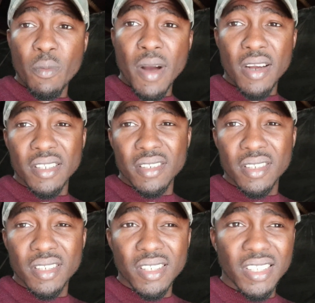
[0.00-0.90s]
about
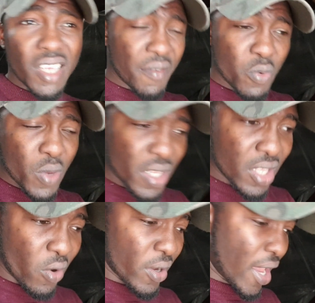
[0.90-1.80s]
7
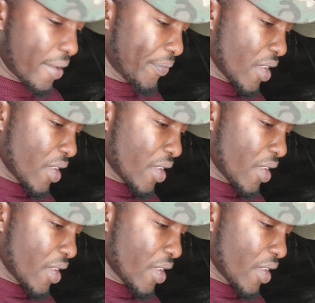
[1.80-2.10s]
weeks, okay?